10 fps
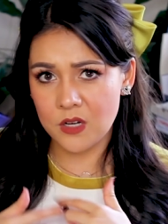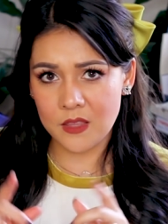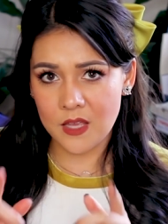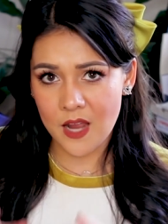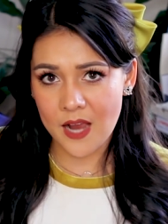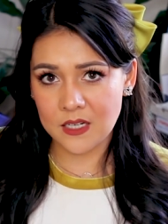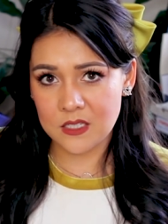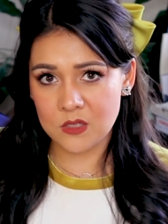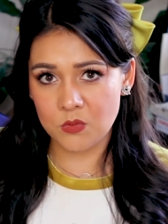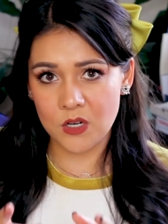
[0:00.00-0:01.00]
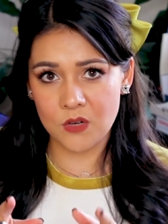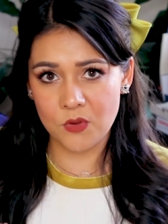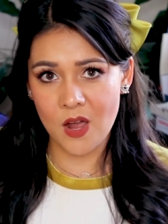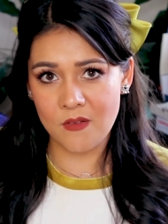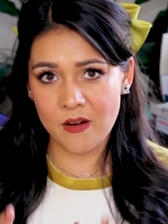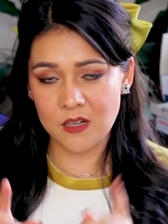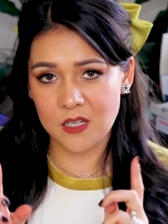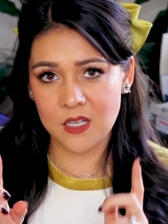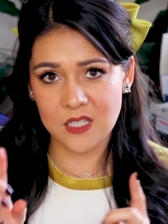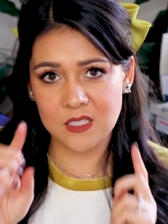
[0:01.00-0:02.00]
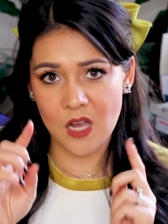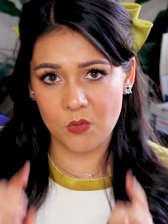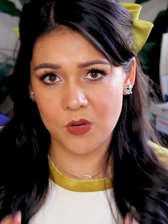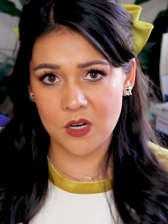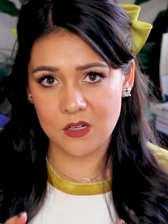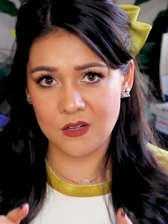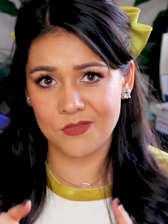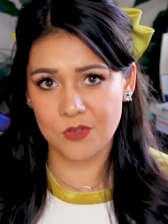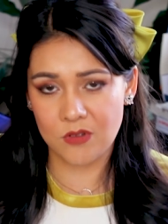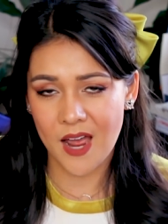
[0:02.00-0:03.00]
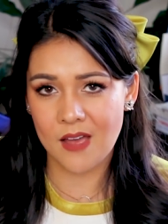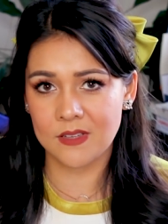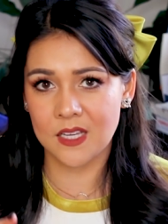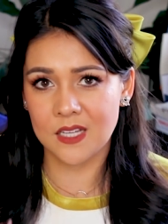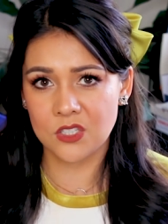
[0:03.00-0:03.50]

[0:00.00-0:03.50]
Not that acne is weird. If you have acne, it's not weird of you to have it.